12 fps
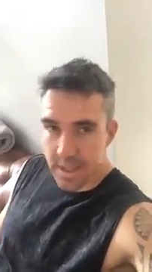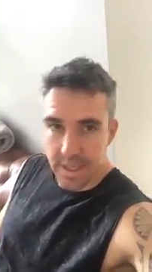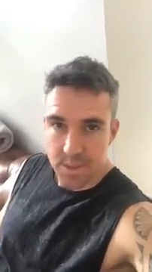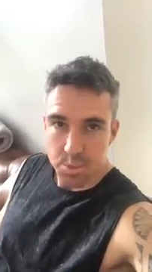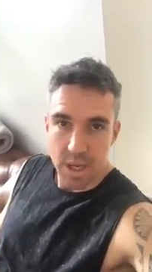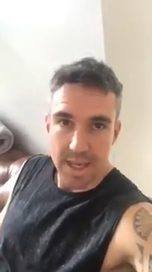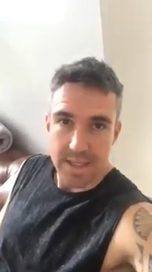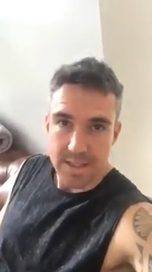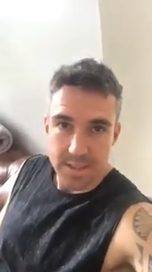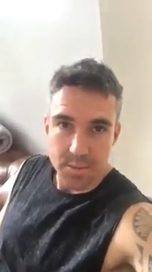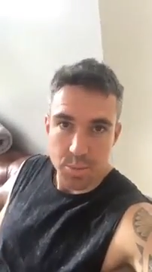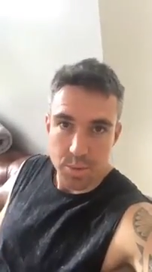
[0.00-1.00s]
It's plain and
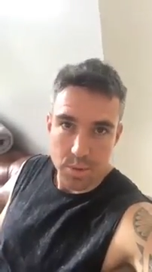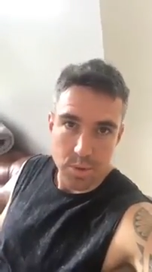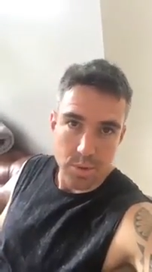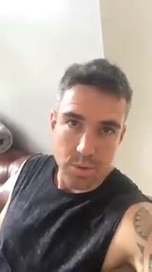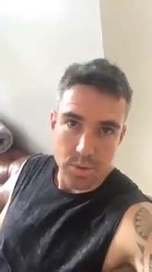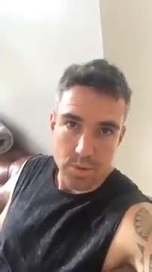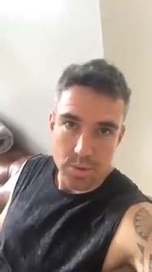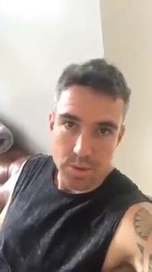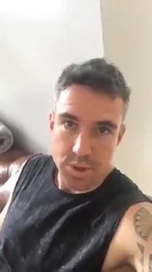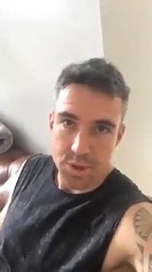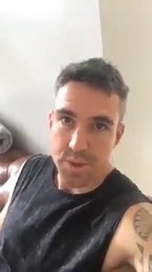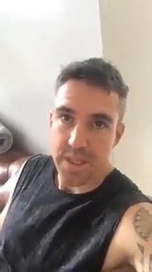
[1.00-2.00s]
simple.
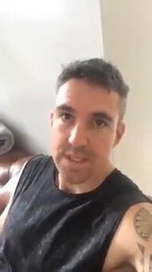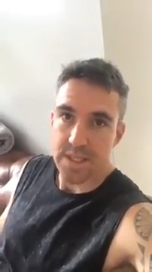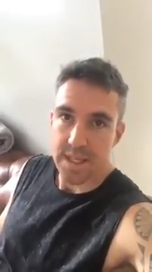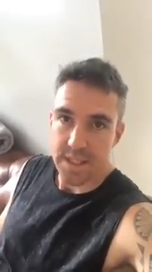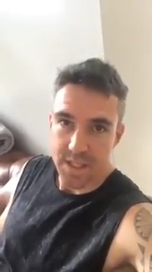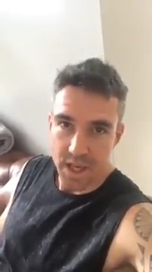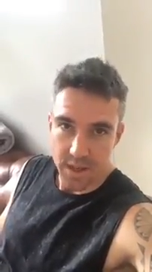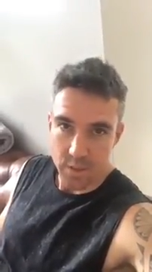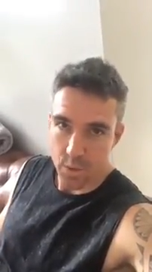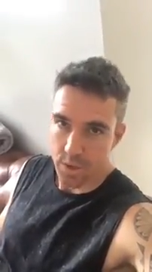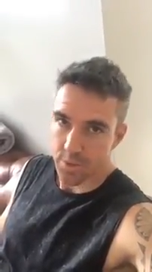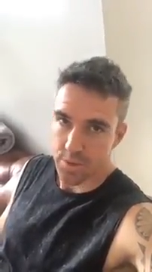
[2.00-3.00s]
Treat each other
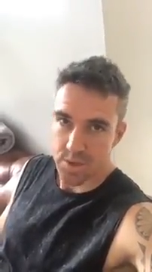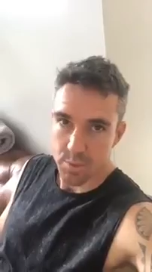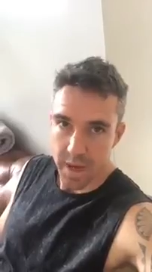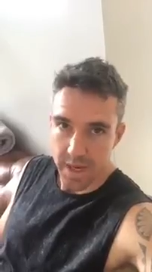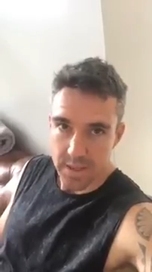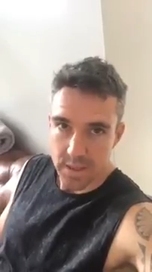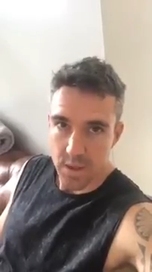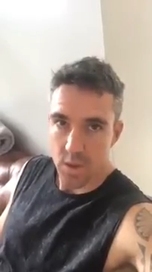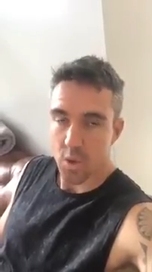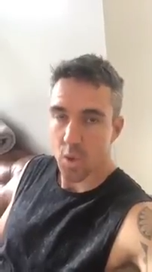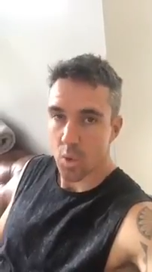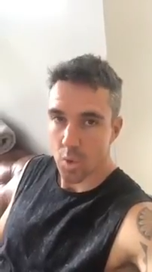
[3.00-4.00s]
with respect
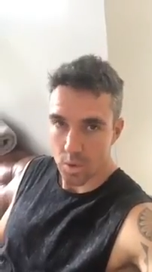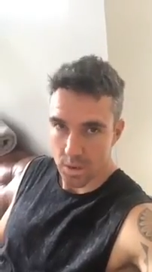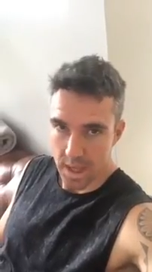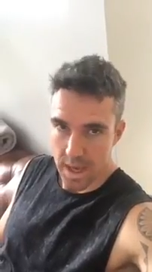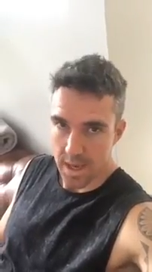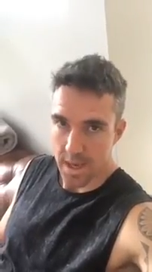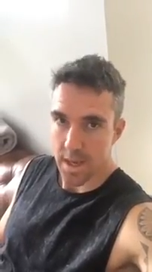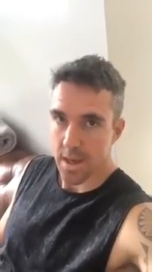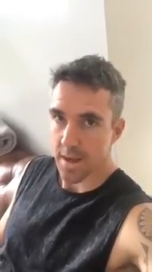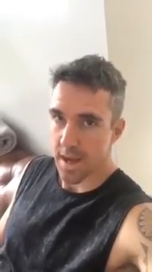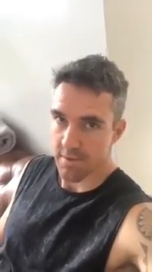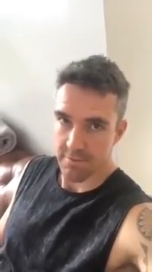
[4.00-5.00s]
all day,
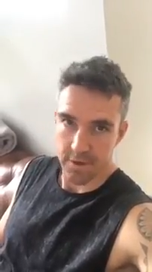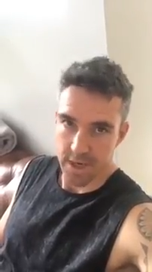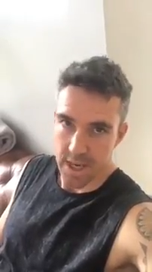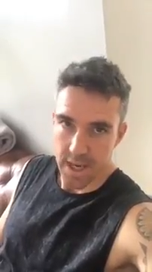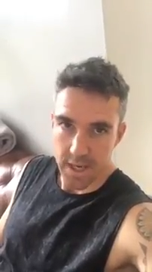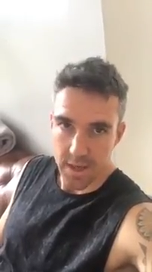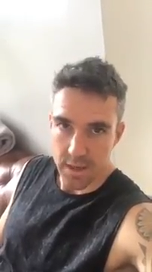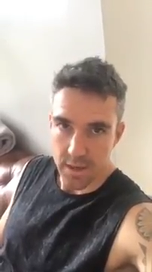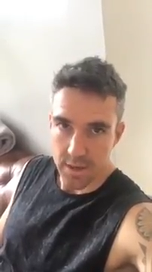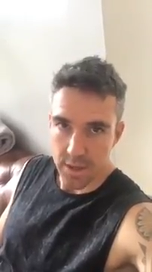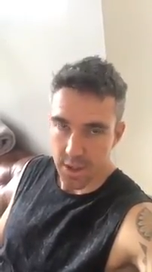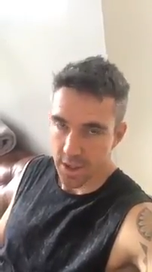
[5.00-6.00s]
every day.
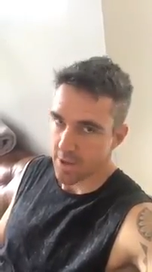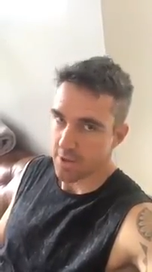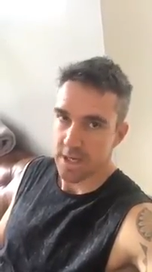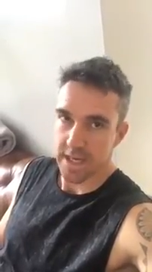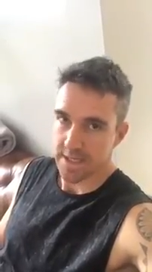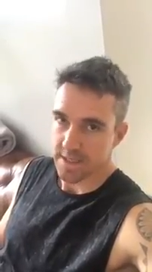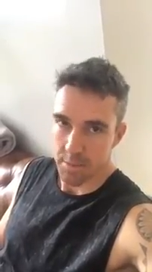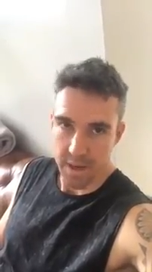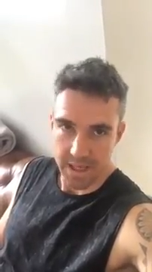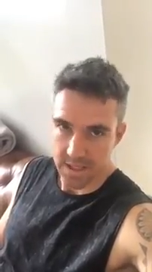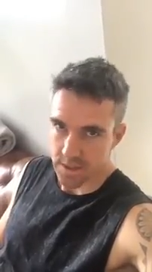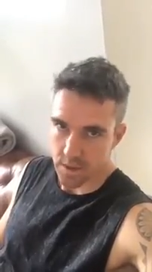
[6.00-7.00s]
You don't need to
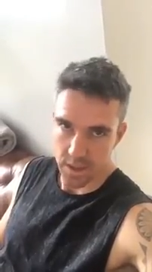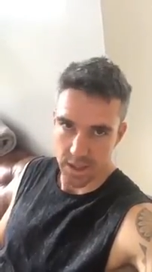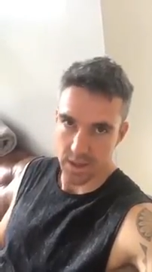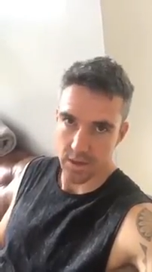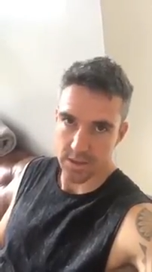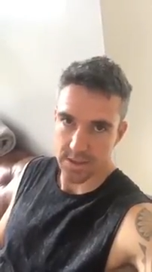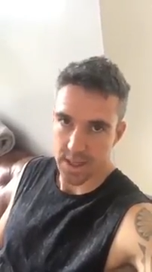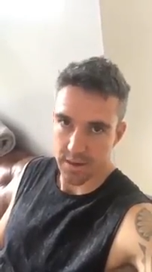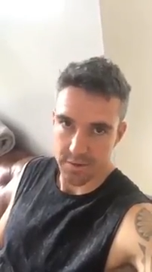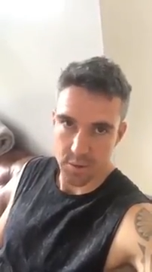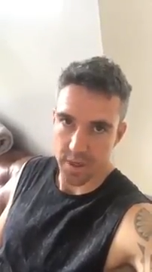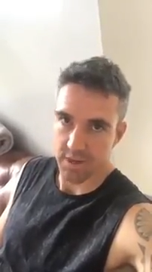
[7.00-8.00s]
make a song and dance out
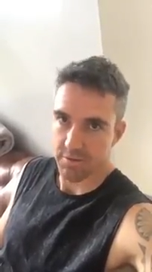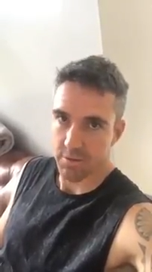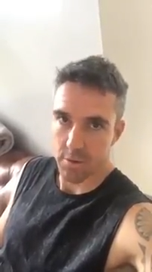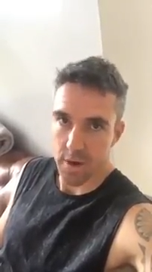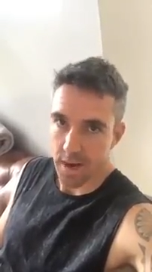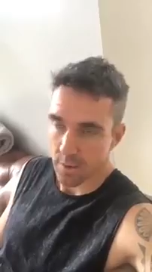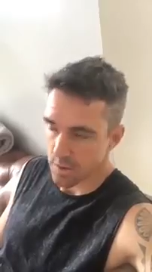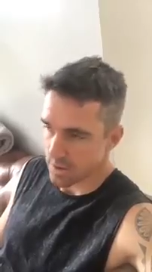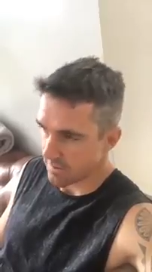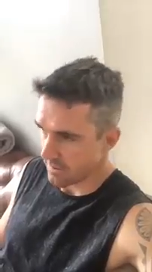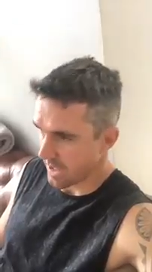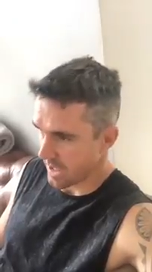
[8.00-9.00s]
of 24
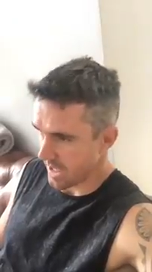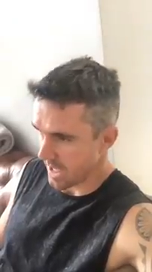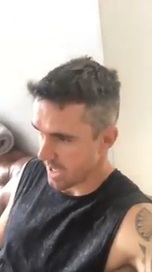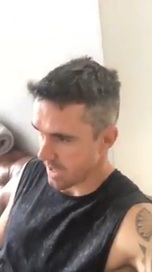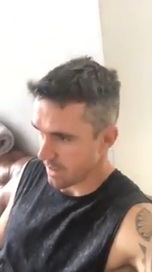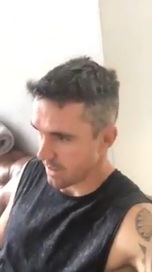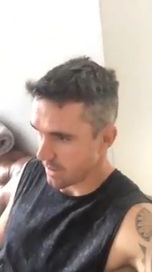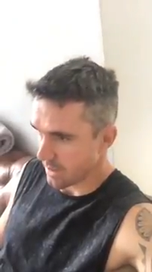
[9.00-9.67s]
hours of, in a year.